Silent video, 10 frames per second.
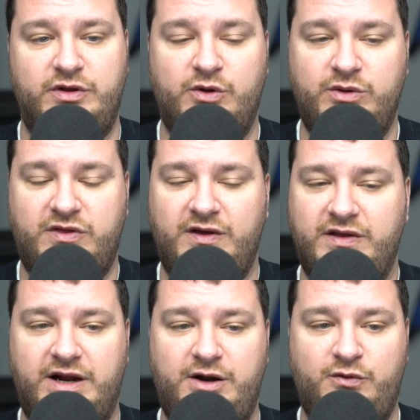the only thing
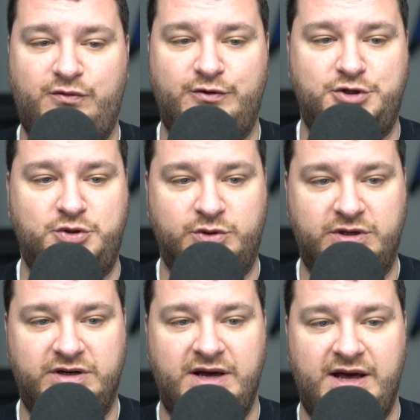that I know for
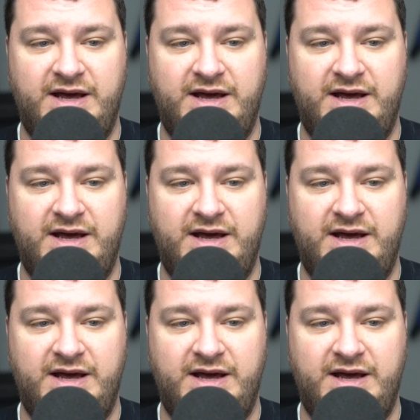sure